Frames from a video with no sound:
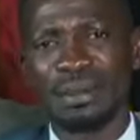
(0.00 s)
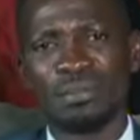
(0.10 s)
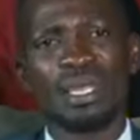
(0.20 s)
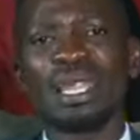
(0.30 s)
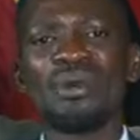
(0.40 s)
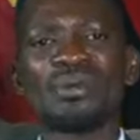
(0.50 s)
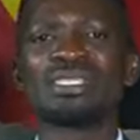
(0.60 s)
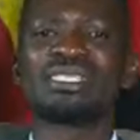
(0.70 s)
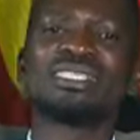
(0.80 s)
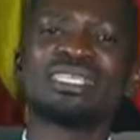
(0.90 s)
But now he
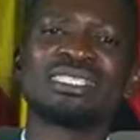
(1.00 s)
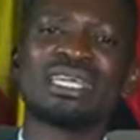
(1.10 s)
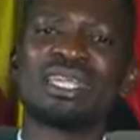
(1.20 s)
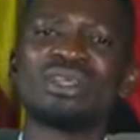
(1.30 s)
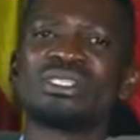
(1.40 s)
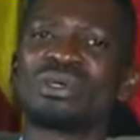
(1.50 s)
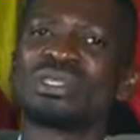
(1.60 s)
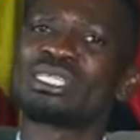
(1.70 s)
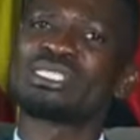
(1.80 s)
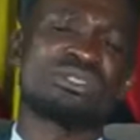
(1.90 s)
sees a
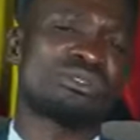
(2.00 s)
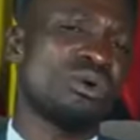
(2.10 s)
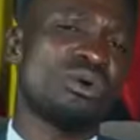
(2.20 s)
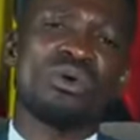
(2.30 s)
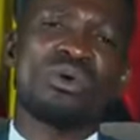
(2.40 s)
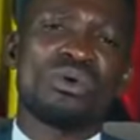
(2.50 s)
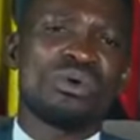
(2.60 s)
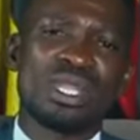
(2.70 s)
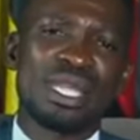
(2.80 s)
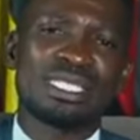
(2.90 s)
generation that's so
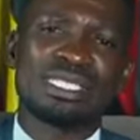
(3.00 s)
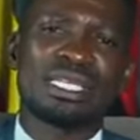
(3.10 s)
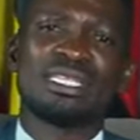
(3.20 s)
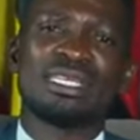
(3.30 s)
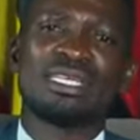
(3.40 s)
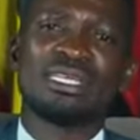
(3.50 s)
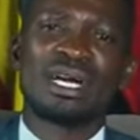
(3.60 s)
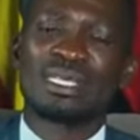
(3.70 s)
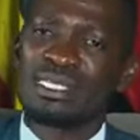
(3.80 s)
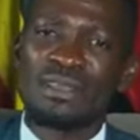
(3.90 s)
connected,
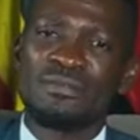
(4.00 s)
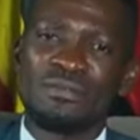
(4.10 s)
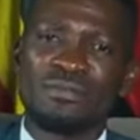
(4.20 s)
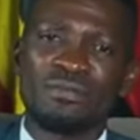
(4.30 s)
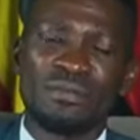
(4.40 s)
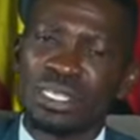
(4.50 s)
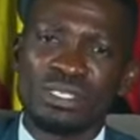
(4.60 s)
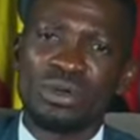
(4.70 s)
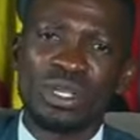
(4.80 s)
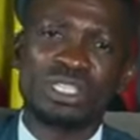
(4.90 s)
as if
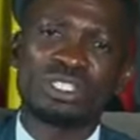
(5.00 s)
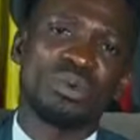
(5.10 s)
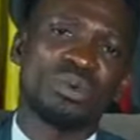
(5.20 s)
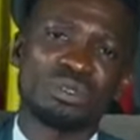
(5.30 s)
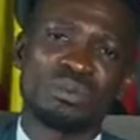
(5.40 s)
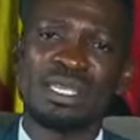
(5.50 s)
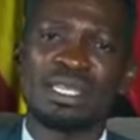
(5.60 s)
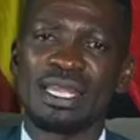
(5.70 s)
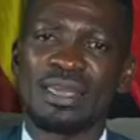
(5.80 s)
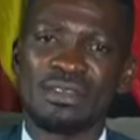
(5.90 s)
this connection was made
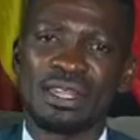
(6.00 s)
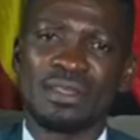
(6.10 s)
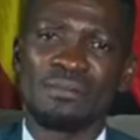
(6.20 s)
in heaven.